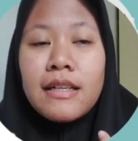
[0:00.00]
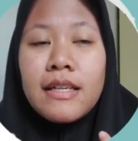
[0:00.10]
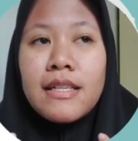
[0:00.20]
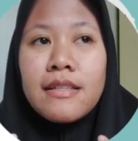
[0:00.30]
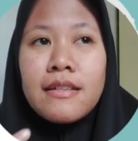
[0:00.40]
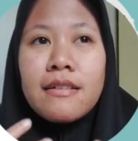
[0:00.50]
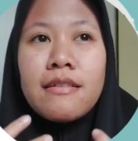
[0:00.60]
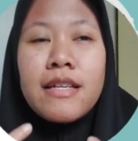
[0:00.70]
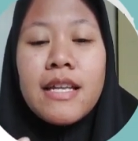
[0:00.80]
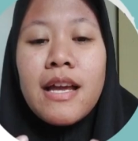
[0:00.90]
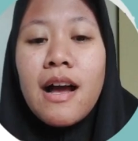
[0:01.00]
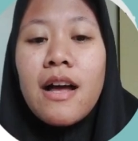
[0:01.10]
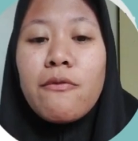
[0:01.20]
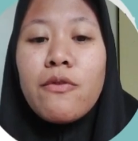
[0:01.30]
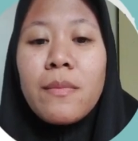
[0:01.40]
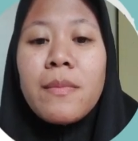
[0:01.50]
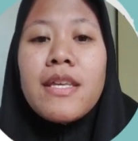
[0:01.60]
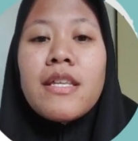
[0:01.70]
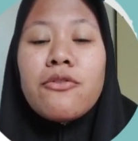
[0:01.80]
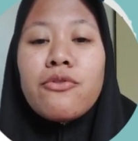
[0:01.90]
it's really hard for
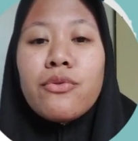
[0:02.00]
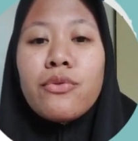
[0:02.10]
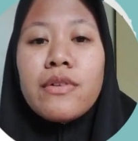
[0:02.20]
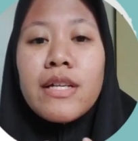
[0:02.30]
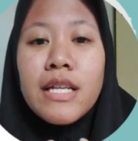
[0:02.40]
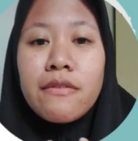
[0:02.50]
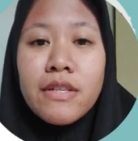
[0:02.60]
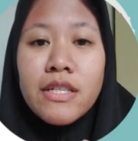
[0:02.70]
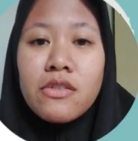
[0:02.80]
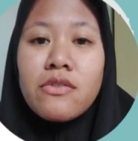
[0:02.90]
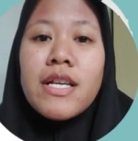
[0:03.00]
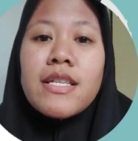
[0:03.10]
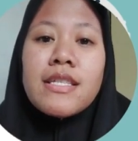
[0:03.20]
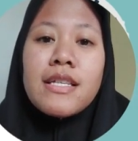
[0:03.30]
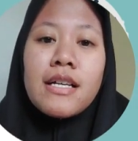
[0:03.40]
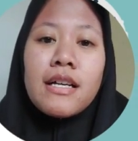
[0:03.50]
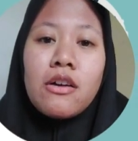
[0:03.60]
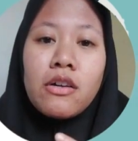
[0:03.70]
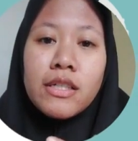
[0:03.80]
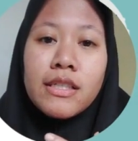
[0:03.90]
me to relieve the stress
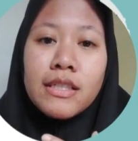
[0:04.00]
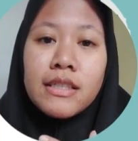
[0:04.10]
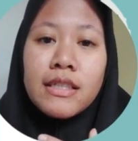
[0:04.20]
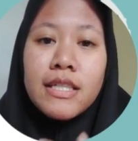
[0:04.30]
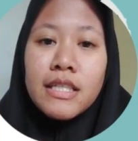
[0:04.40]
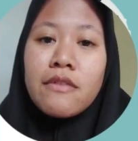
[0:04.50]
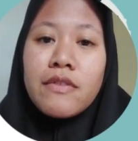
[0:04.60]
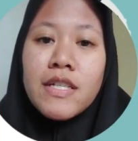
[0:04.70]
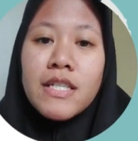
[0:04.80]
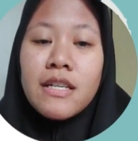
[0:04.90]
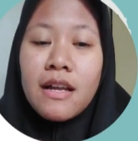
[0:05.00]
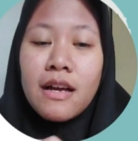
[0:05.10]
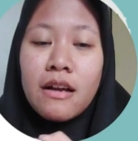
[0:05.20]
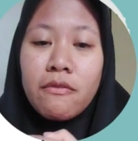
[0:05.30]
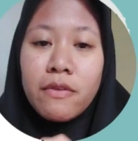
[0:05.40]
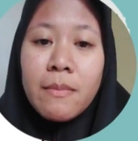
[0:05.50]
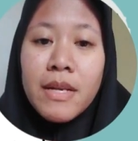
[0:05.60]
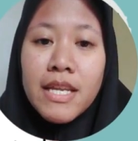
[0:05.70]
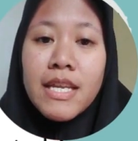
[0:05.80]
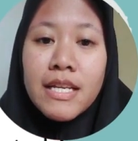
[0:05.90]
on the insufficient
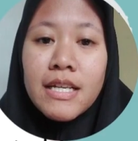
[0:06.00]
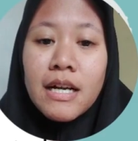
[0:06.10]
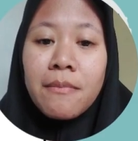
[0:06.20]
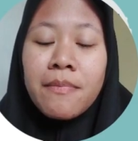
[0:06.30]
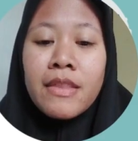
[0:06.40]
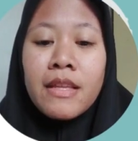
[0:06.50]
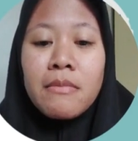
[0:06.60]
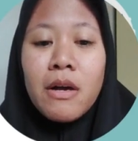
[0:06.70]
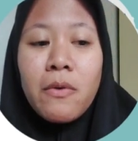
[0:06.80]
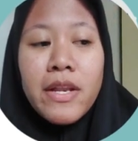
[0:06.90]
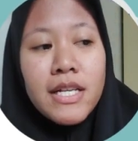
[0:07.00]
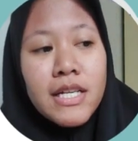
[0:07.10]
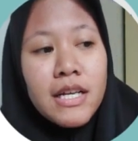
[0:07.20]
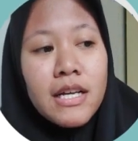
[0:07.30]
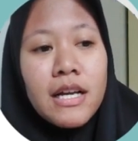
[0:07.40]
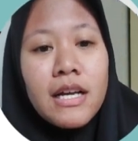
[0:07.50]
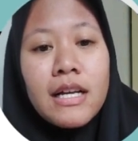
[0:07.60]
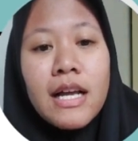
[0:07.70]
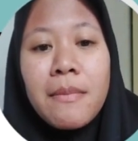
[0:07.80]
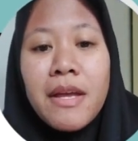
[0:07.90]
family income. But when
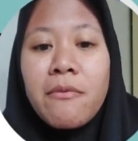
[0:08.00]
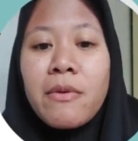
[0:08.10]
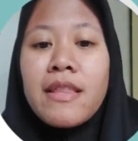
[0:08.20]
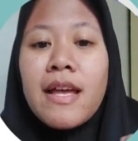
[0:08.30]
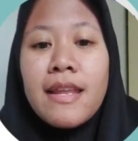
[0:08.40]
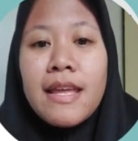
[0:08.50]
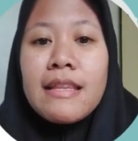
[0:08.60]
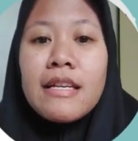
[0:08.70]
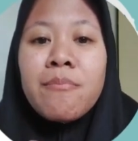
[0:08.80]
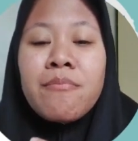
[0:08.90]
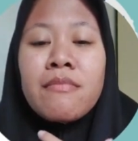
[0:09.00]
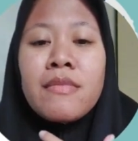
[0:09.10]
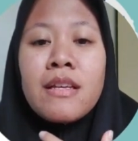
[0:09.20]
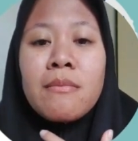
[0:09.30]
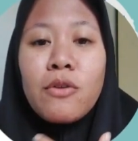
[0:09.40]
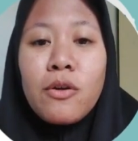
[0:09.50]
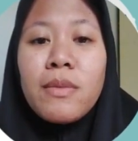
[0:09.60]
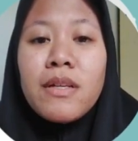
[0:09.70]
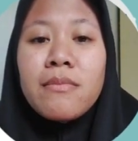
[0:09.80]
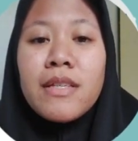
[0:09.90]
come and with another
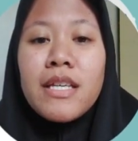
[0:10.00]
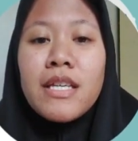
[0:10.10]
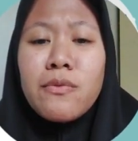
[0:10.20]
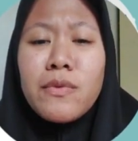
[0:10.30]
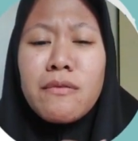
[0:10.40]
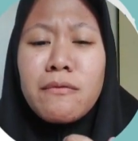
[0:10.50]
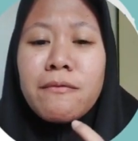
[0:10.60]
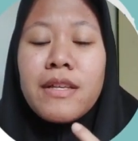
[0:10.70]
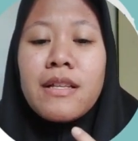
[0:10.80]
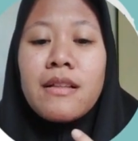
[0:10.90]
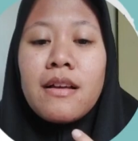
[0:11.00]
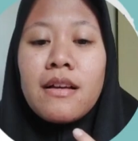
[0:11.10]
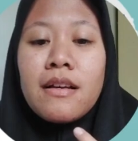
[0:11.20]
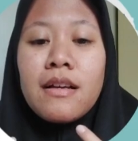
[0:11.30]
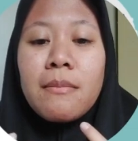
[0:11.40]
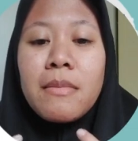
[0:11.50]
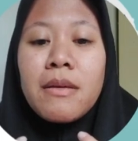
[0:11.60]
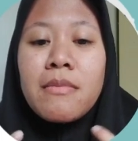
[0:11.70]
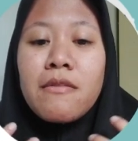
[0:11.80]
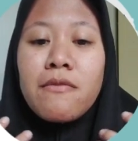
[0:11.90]
problem, it will feel make
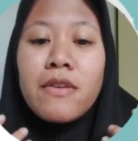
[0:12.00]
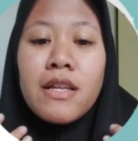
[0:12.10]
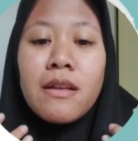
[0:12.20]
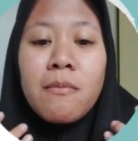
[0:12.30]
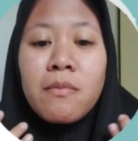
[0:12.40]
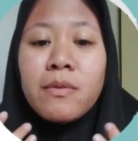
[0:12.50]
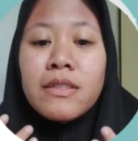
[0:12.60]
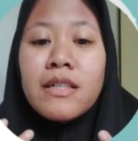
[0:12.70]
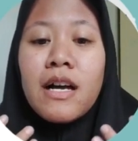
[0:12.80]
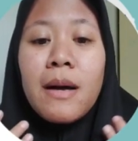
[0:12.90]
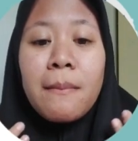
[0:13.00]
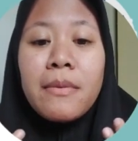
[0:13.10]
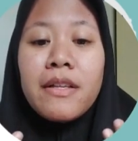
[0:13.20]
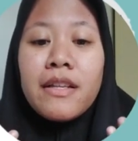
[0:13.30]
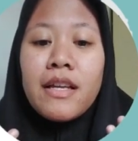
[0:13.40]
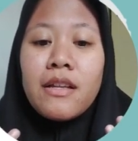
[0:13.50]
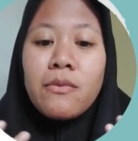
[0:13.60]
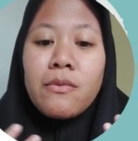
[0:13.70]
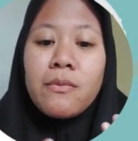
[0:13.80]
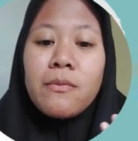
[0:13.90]
me feel burn,
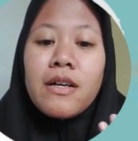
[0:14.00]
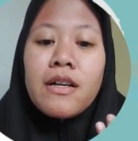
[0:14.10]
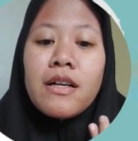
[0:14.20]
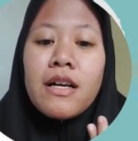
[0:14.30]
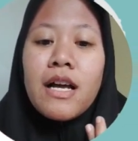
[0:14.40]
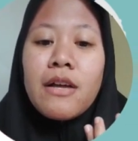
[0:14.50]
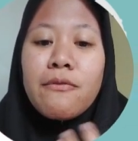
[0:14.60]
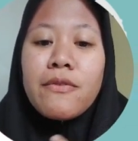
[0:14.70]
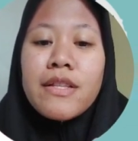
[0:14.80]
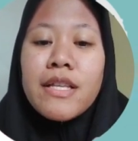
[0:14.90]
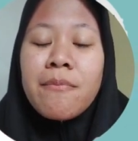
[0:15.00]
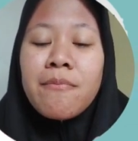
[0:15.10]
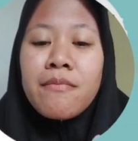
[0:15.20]
and I feel that